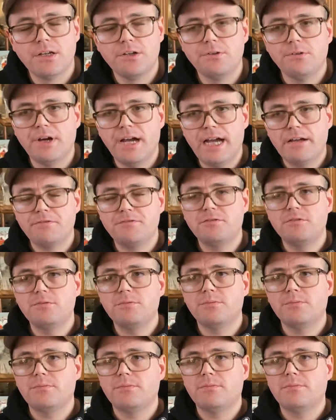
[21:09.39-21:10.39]
You have
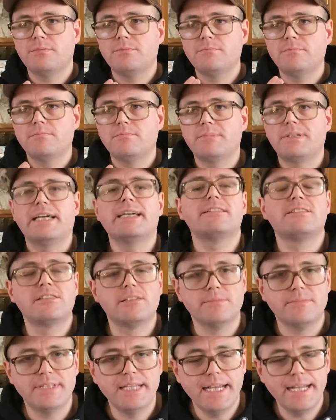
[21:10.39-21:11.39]
to get
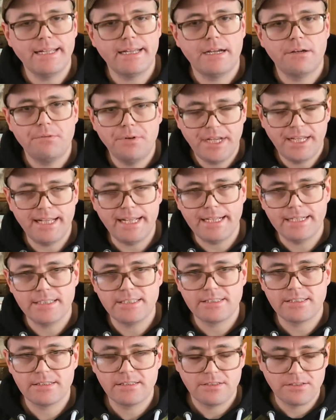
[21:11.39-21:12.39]
some data,
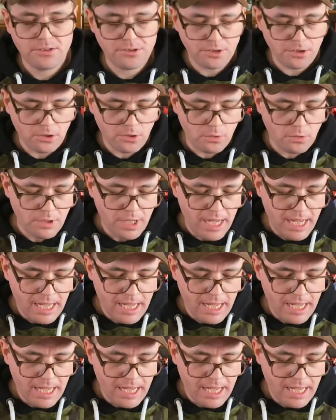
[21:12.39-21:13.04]
readings. So